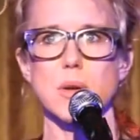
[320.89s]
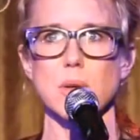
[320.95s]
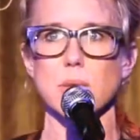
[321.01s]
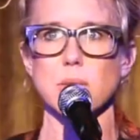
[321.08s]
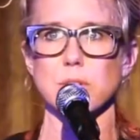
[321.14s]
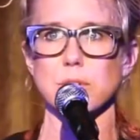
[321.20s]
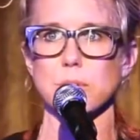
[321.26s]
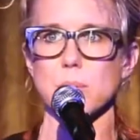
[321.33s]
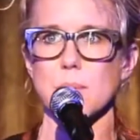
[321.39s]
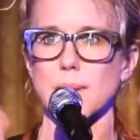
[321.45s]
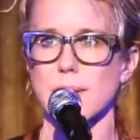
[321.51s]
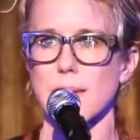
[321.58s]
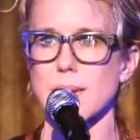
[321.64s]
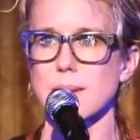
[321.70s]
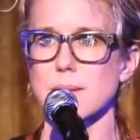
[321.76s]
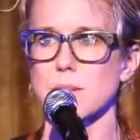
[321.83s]
her to
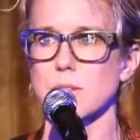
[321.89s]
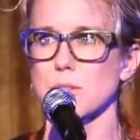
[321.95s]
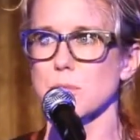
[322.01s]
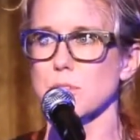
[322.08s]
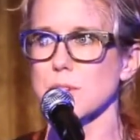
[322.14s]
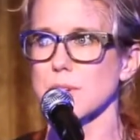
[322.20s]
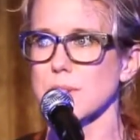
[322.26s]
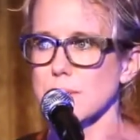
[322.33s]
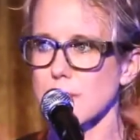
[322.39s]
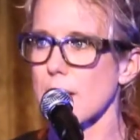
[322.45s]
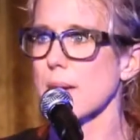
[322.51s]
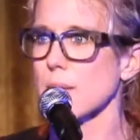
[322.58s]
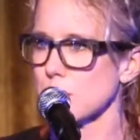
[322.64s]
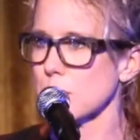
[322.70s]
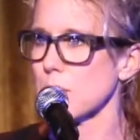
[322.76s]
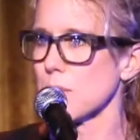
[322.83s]
LA so she could
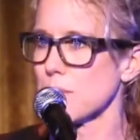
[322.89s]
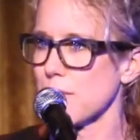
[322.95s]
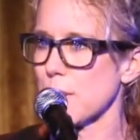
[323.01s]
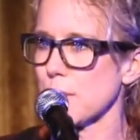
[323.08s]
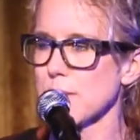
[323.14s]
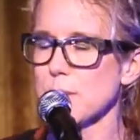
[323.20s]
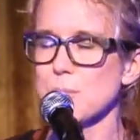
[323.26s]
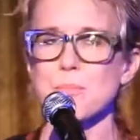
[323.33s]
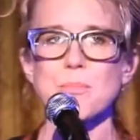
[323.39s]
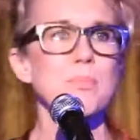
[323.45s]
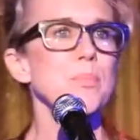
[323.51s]
die near her family.